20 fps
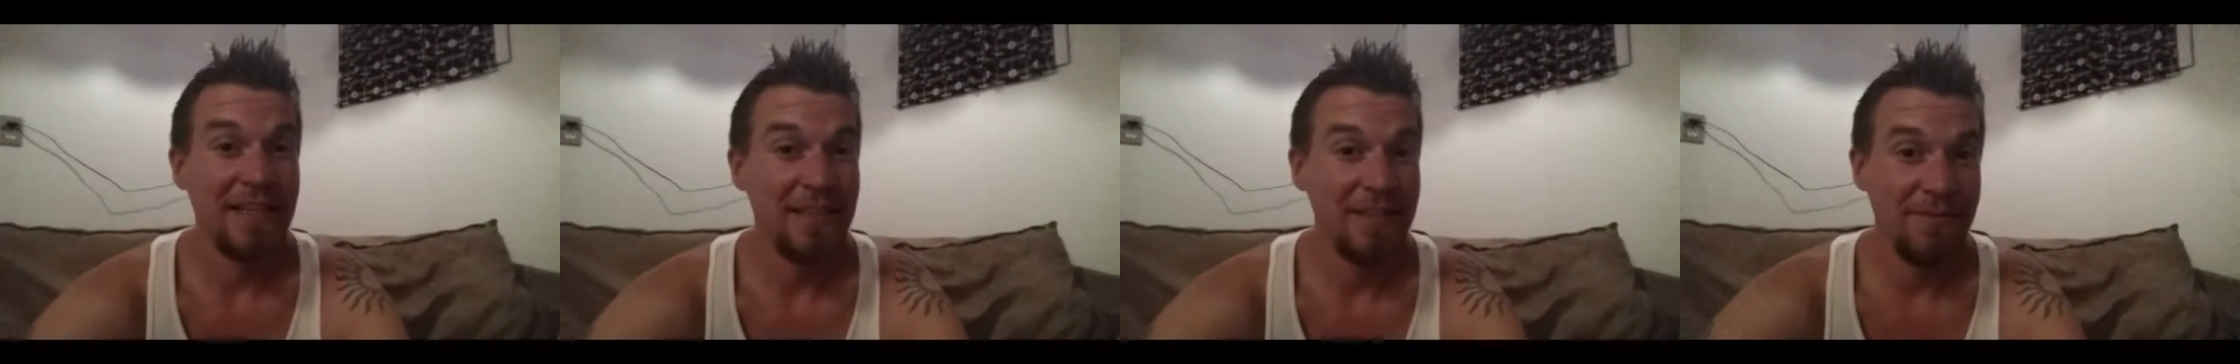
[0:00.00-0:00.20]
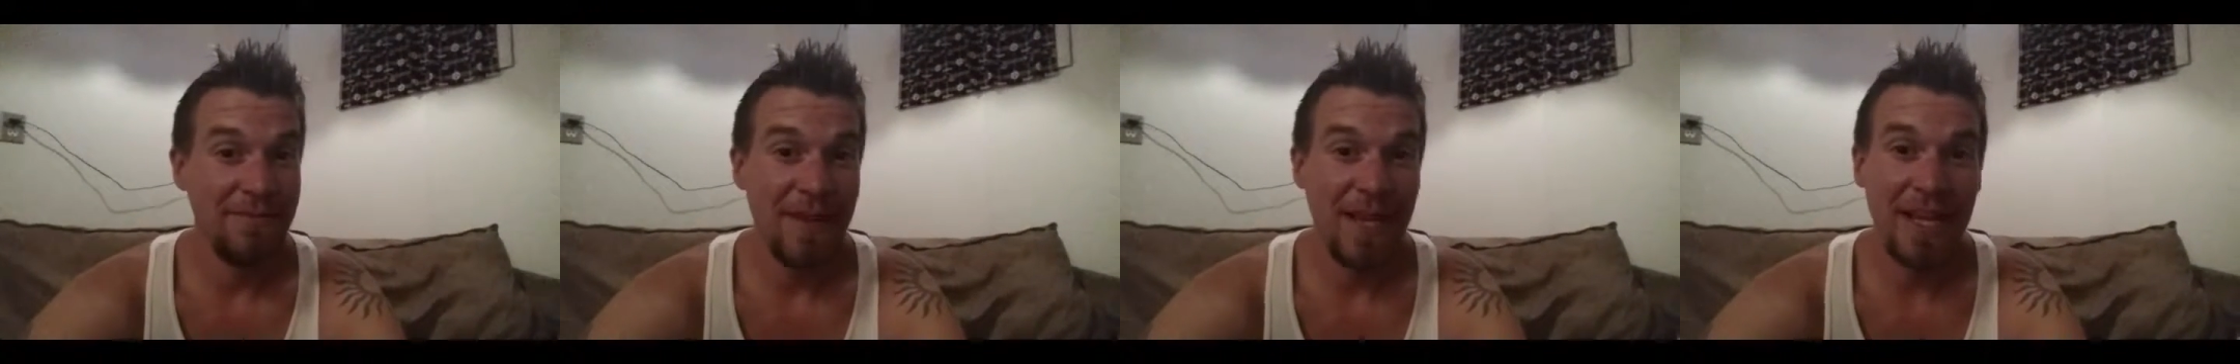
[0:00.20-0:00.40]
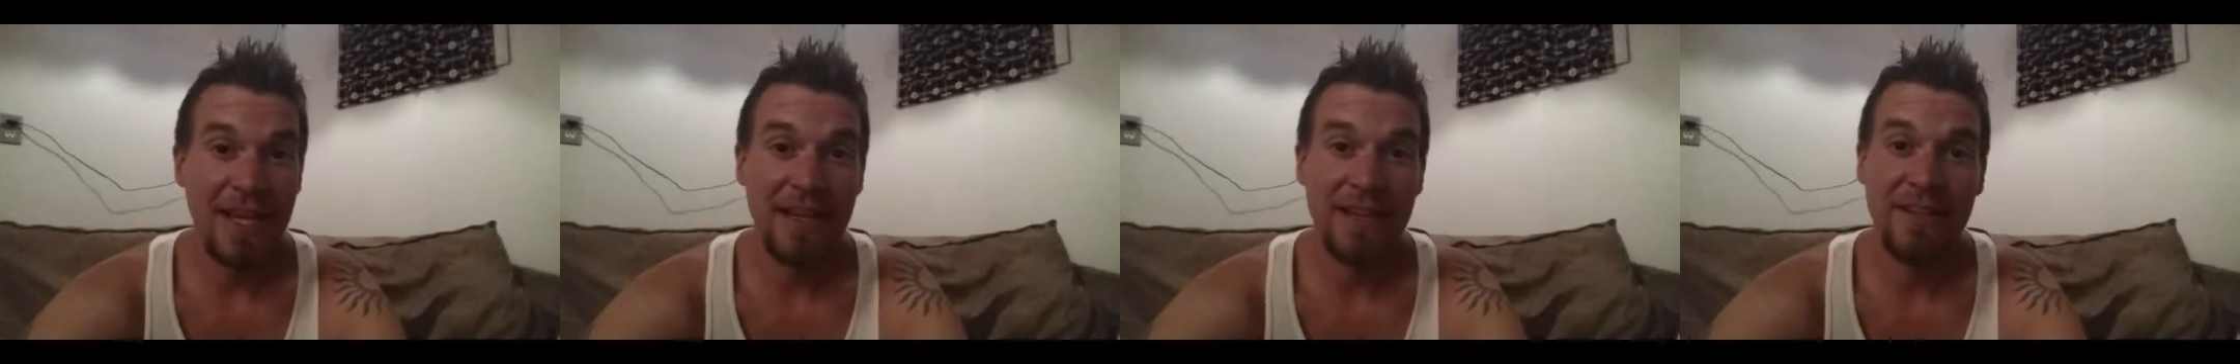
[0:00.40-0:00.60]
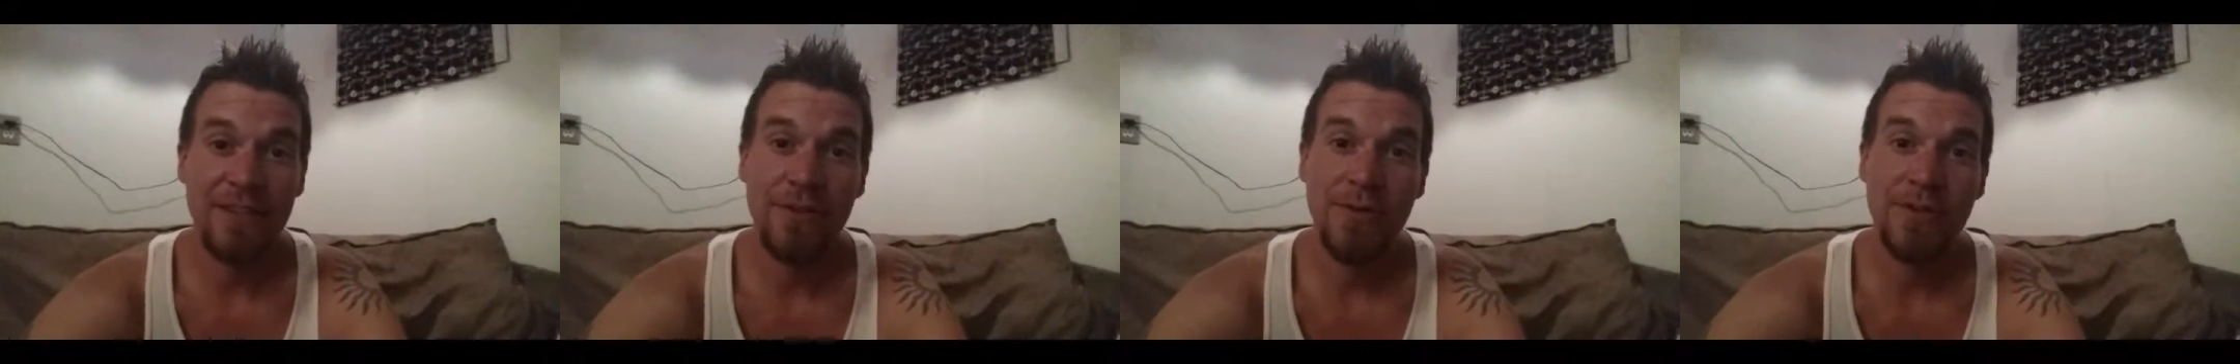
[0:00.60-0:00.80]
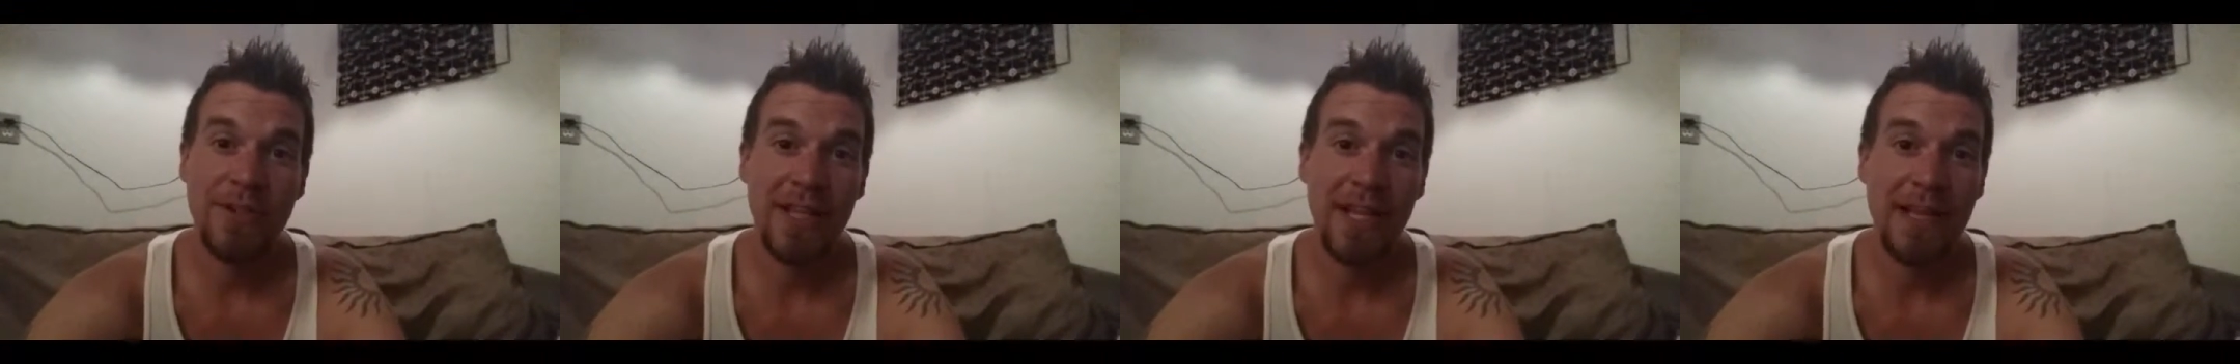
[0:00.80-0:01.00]
the man
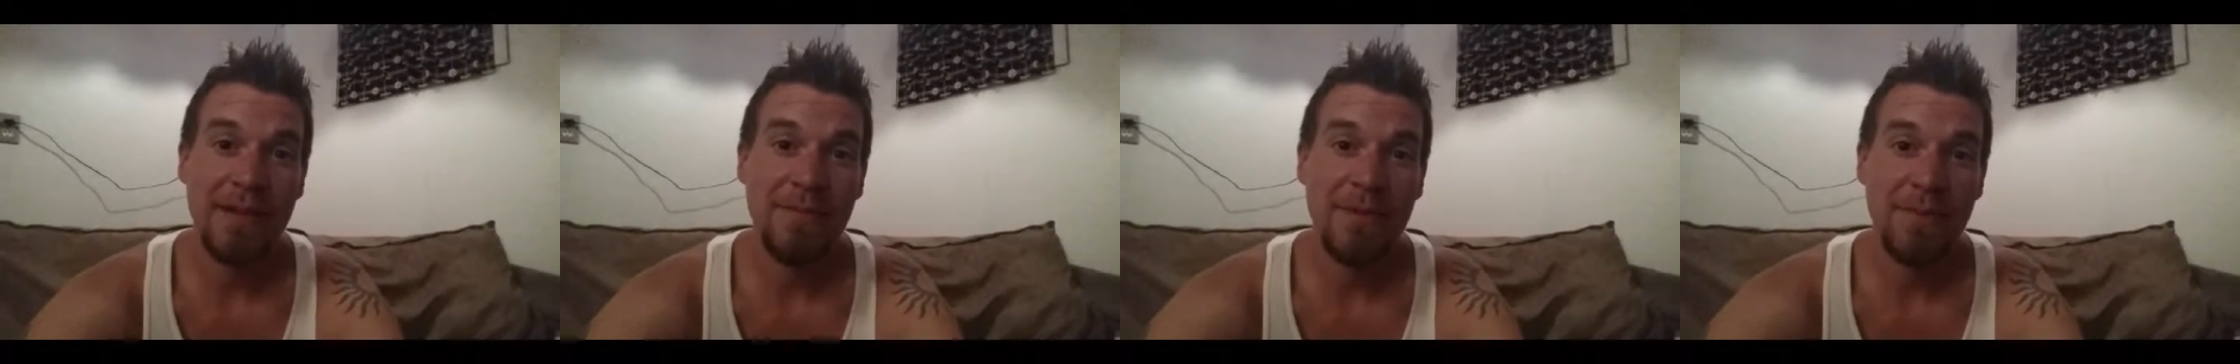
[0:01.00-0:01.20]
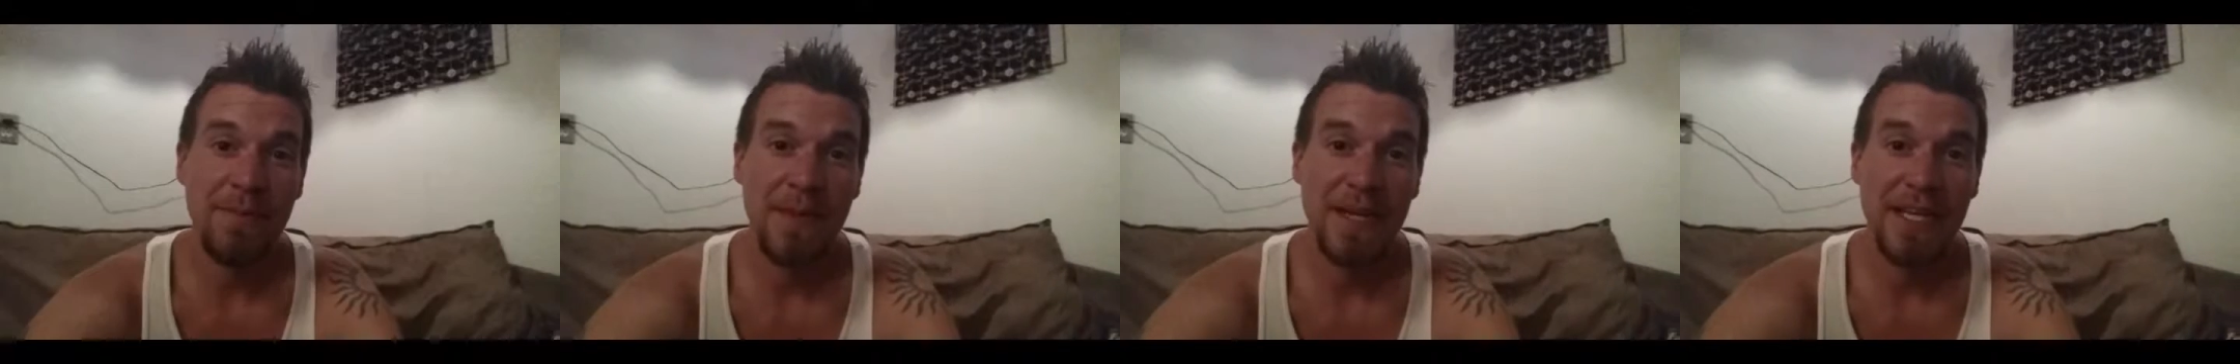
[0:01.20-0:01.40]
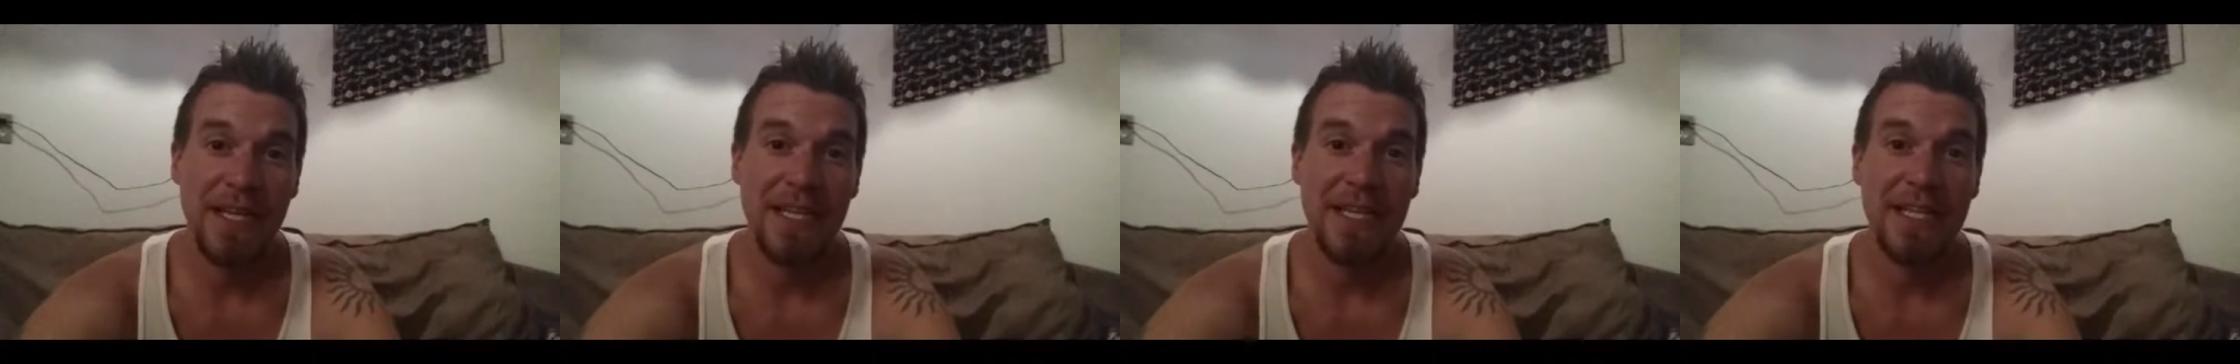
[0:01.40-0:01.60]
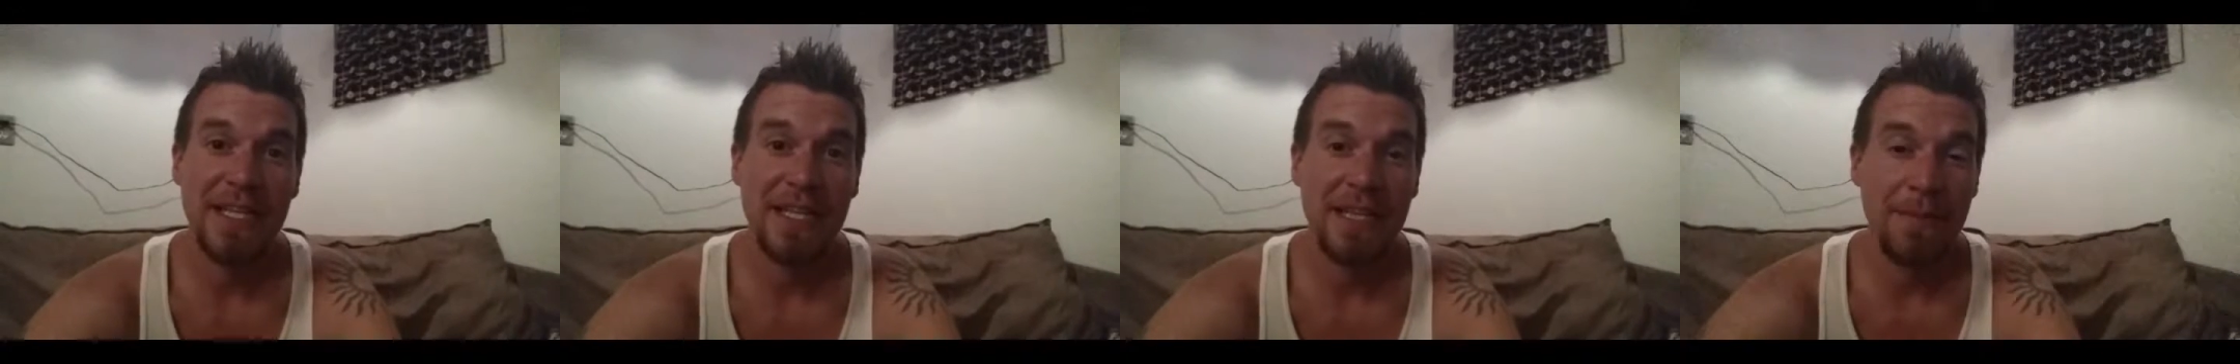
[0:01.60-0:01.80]
who claimed to be